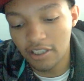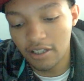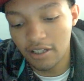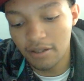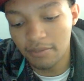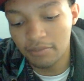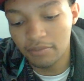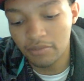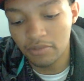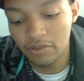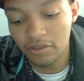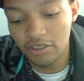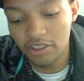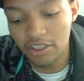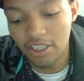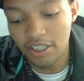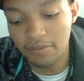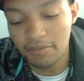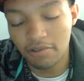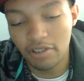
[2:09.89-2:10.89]

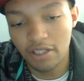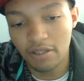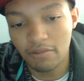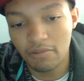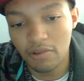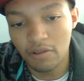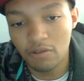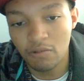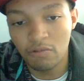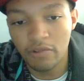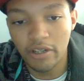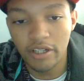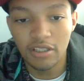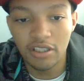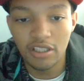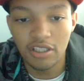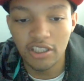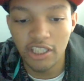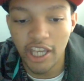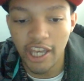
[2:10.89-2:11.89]
Team 3D will
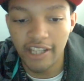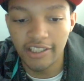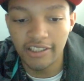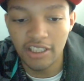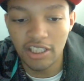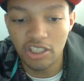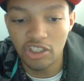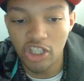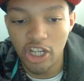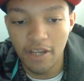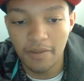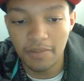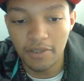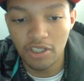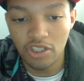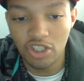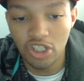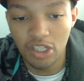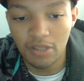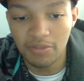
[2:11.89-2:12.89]
win the Tag Team
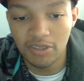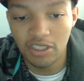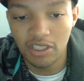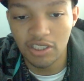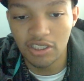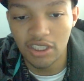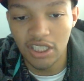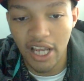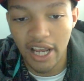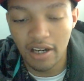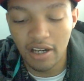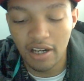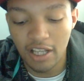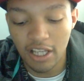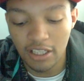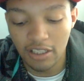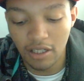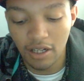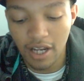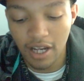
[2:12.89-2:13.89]
Championships this
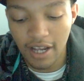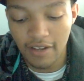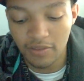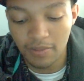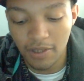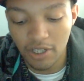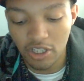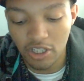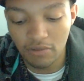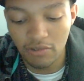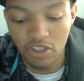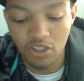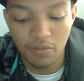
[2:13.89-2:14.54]
Saturday at the live special,